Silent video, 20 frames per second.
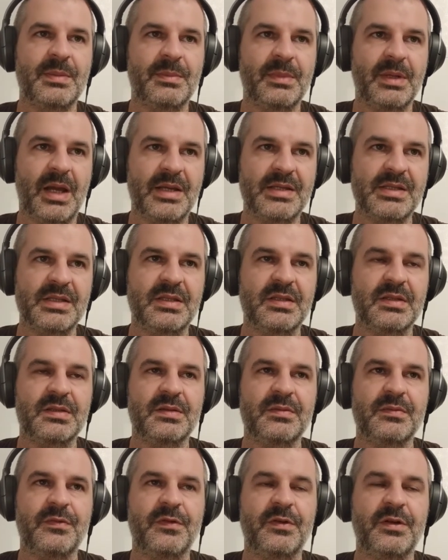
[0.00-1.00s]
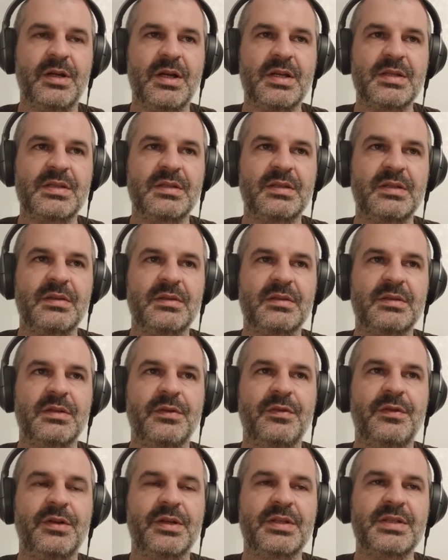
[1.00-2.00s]
niceties for us.
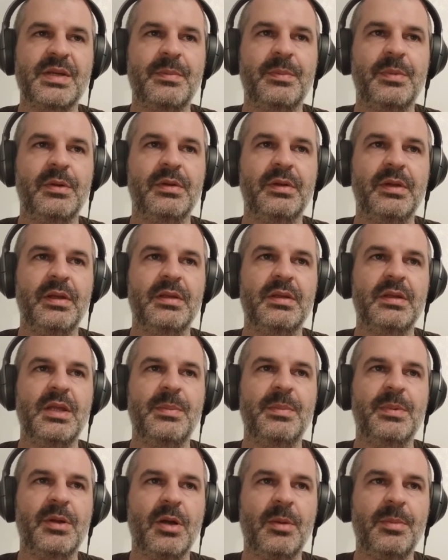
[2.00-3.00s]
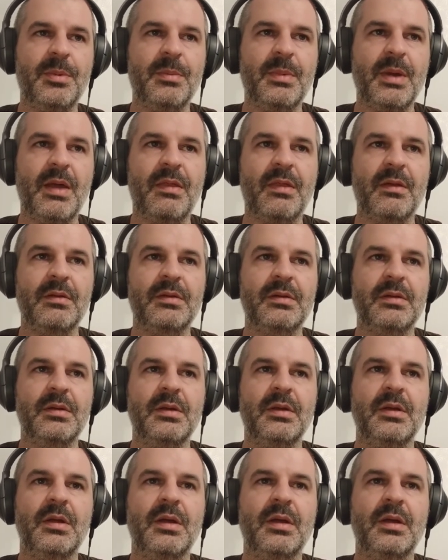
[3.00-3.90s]
So for example, the deep copy method,